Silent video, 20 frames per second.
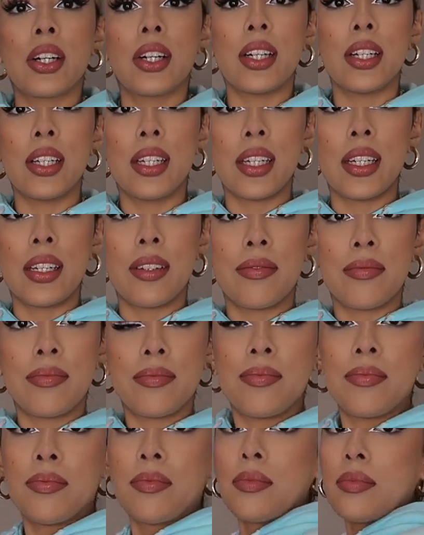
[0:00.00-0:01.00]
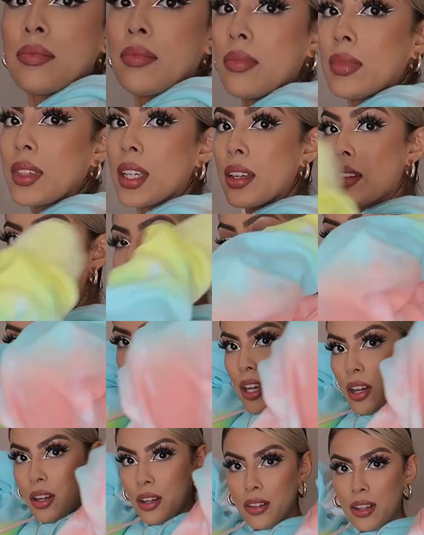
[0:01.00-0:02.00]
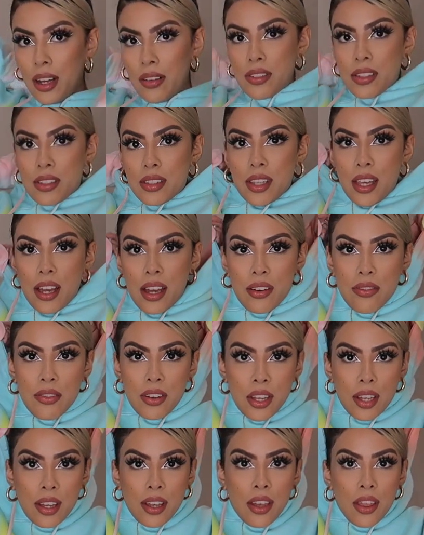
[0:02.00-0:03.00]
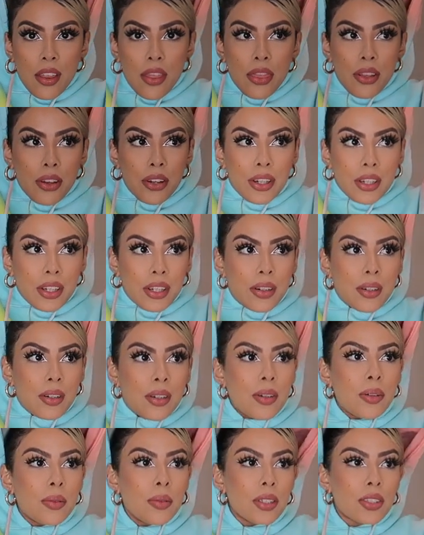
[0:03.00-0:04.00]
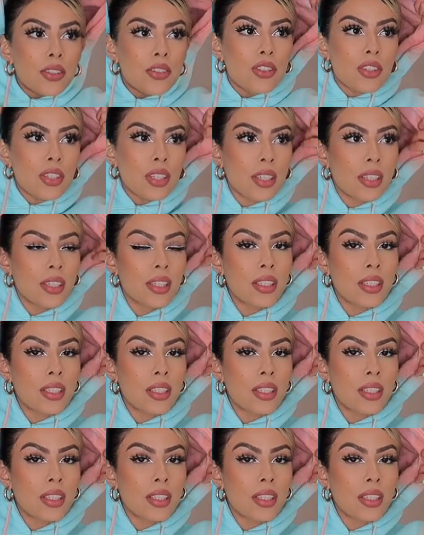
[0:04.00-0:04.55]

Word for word: hoodie, and then they all obviously have the hood, which